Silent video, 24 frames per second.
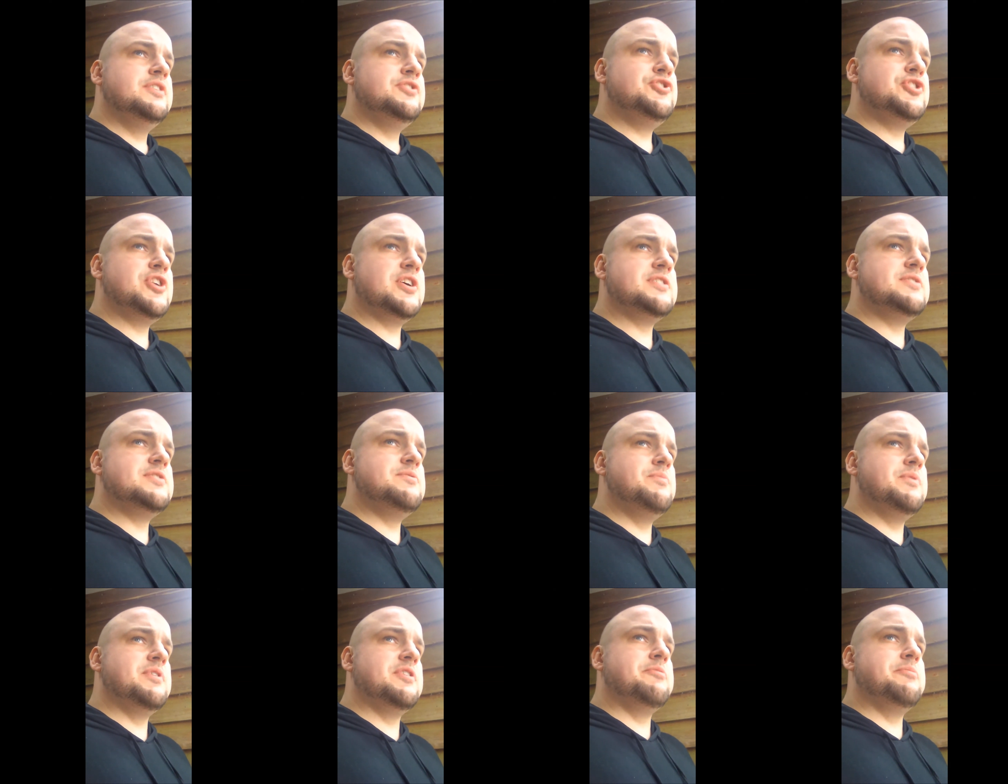
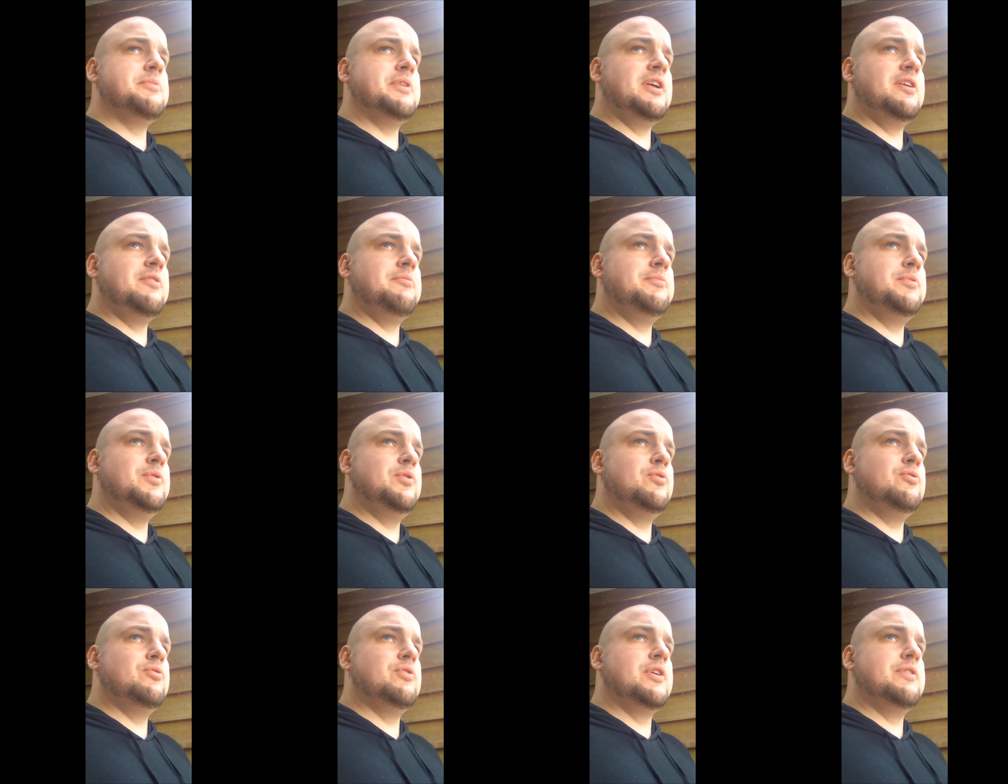chatting with him a lot
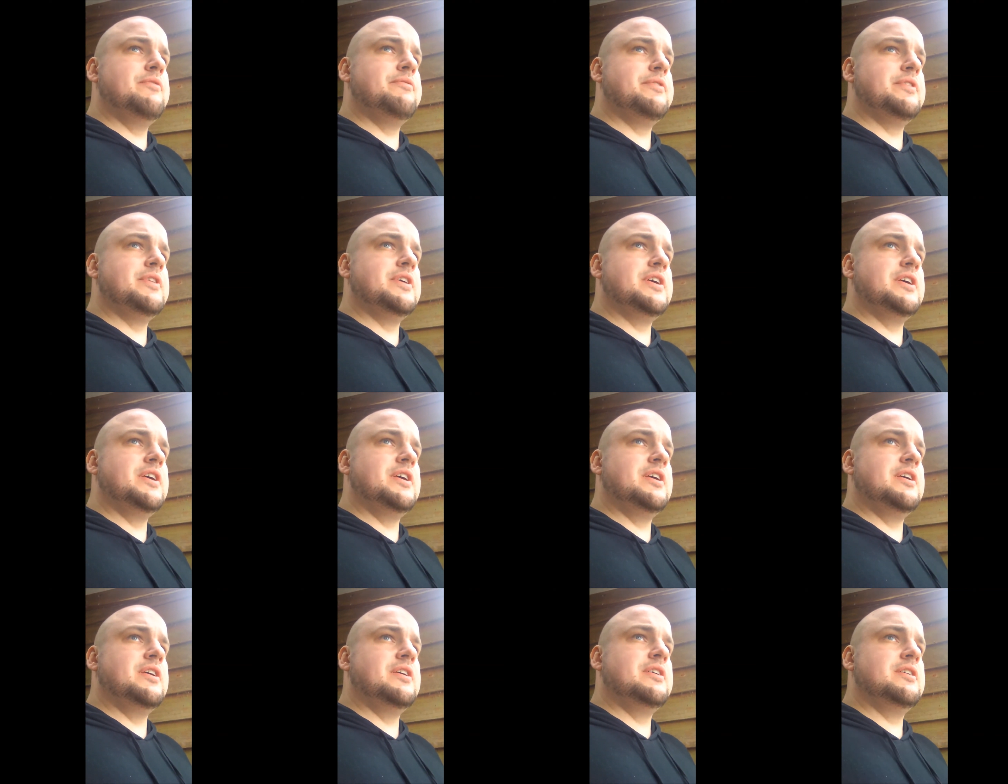more over
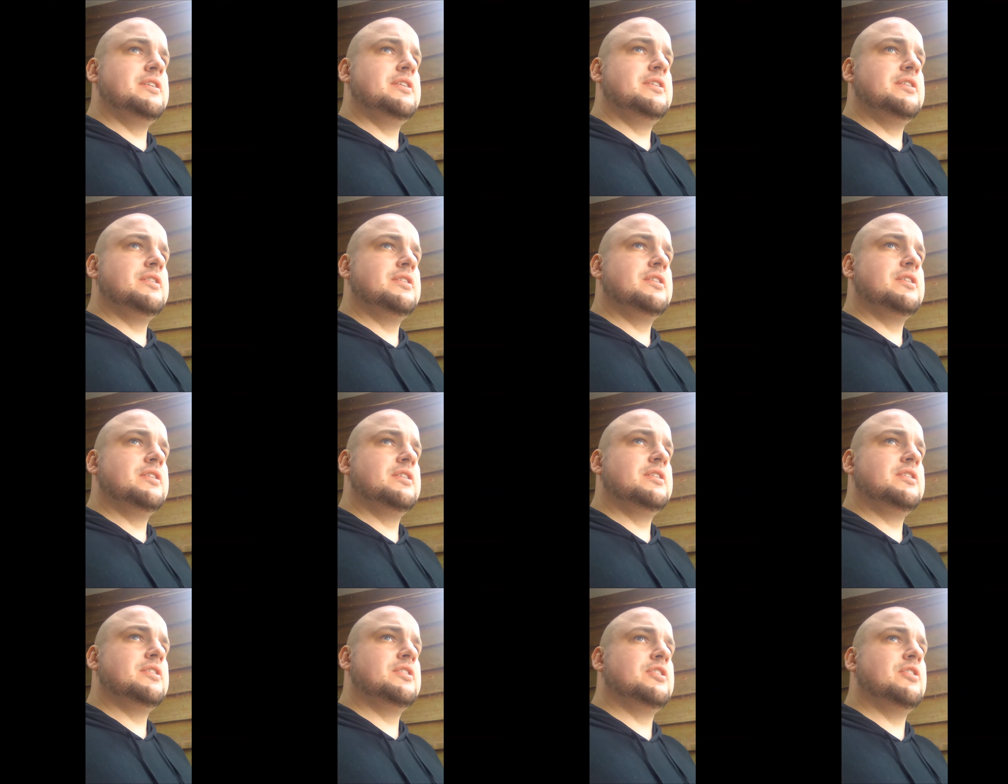the
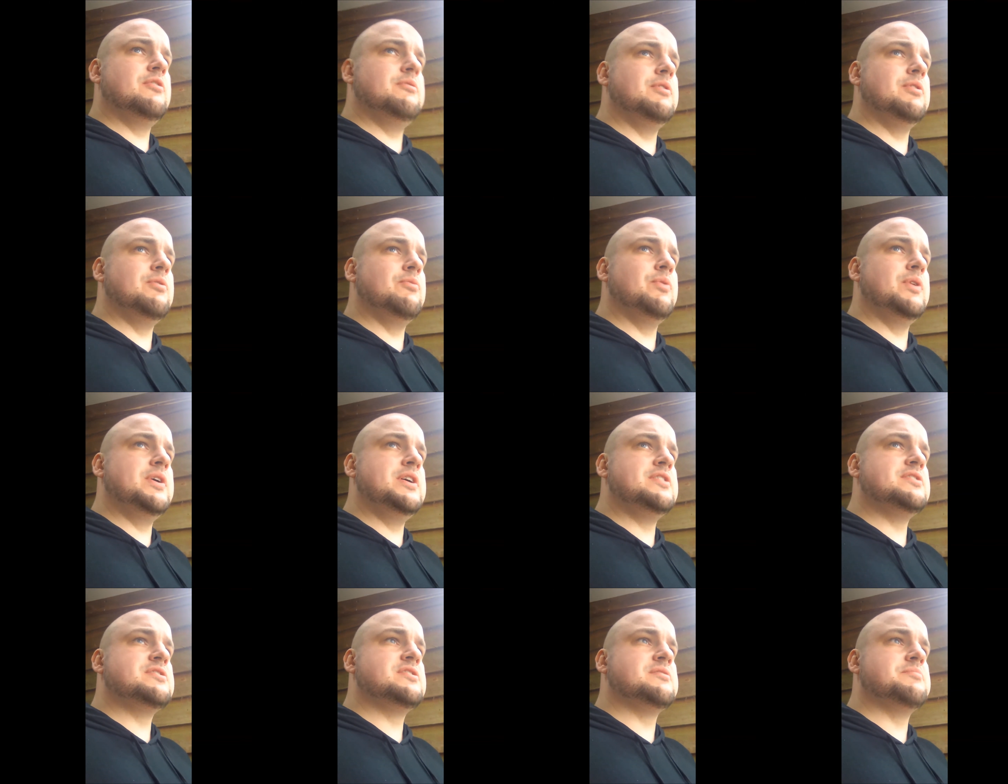coming
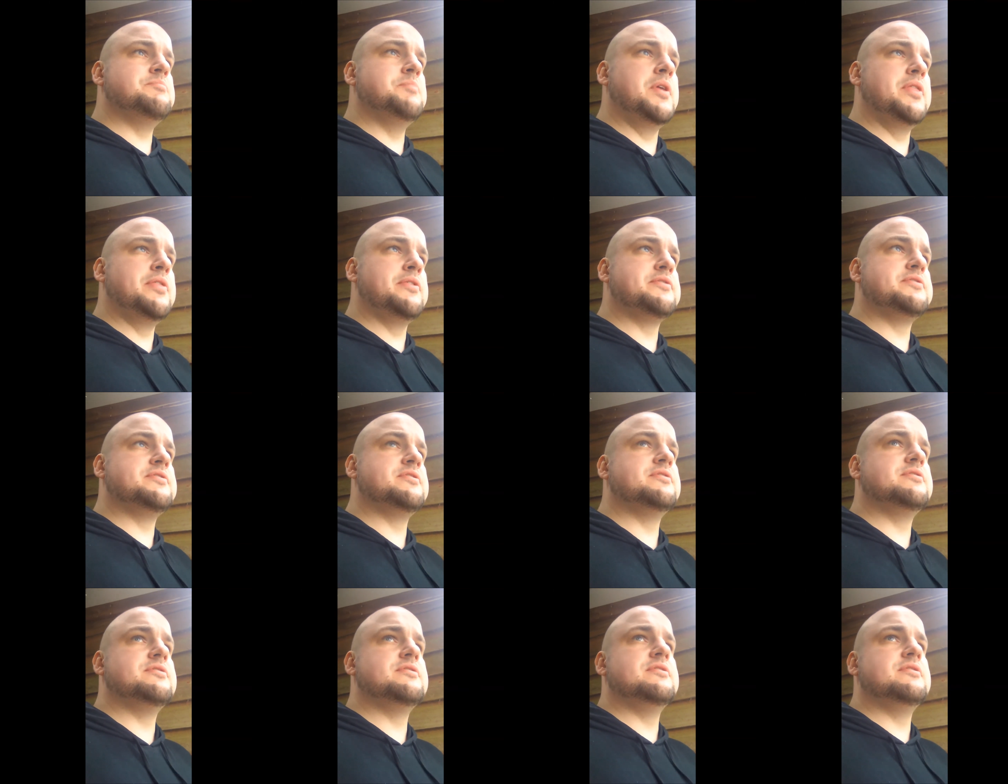weeks,
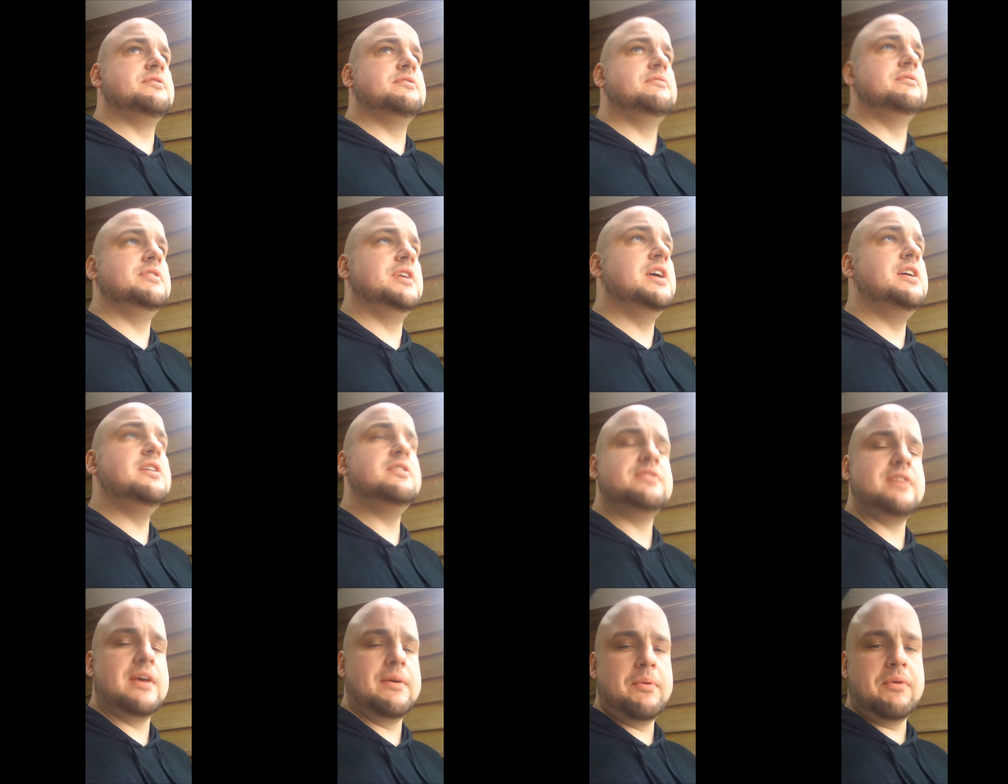months,
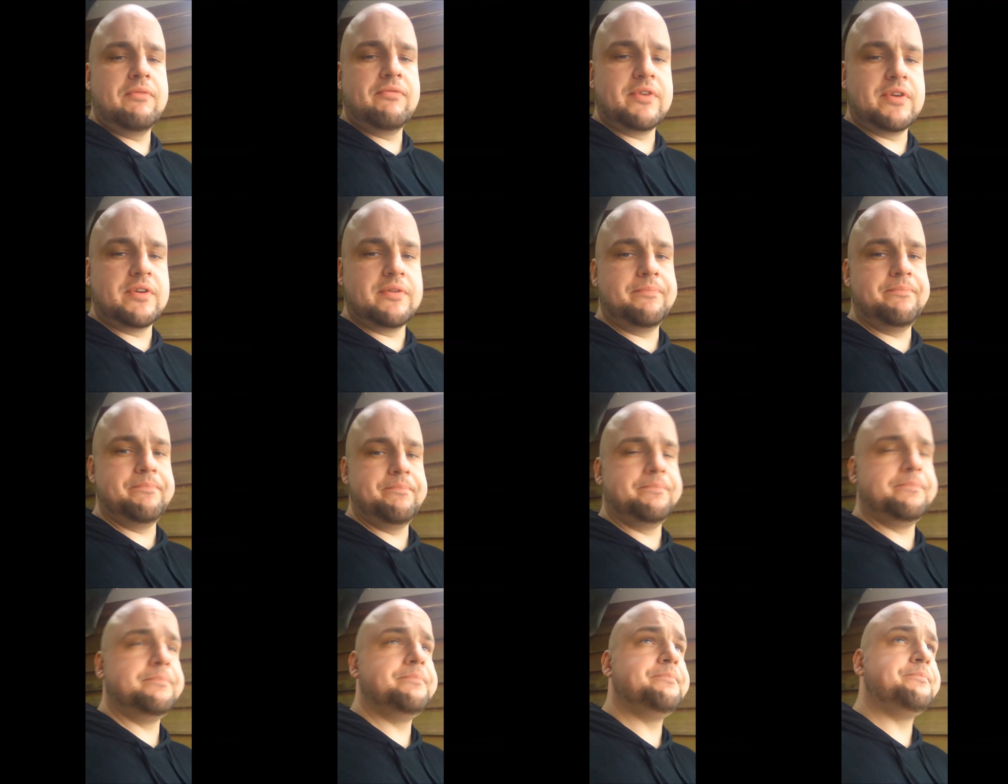years, however
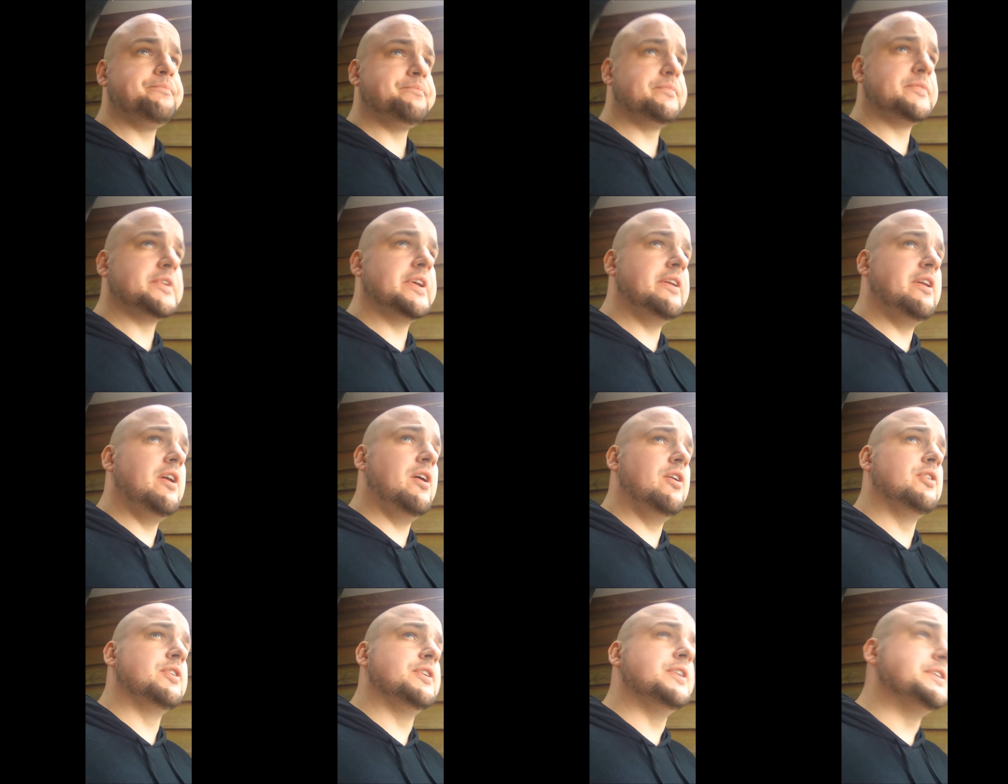
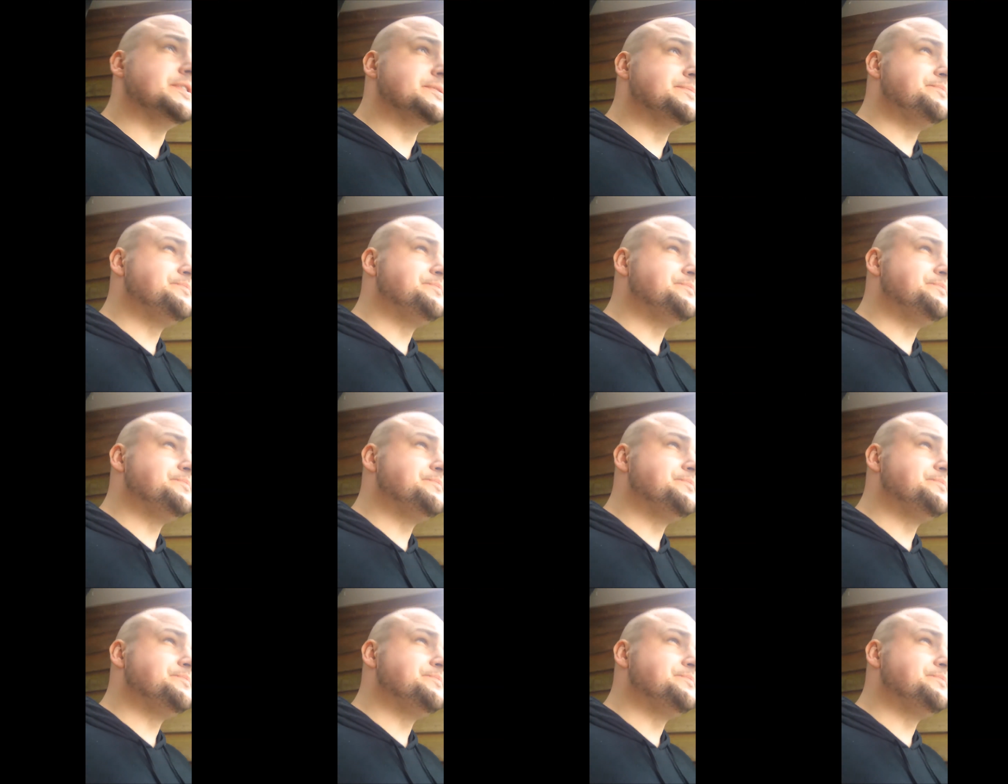long